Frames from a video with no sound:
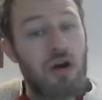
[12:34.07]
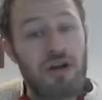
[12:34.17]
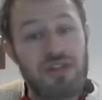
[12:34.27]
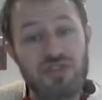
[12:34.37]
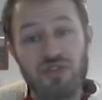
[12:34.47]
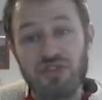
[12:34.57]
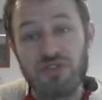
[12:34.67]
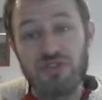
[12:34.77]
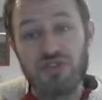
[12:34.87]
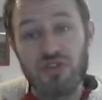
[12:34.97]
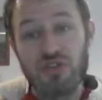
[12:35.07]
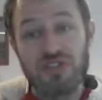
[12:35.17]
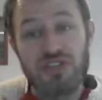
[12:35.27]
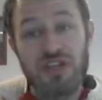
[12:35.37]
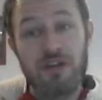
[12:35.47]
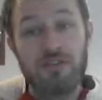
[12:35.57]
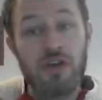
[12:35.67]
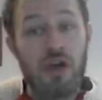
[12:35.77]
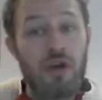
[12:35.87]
or it's just the results itself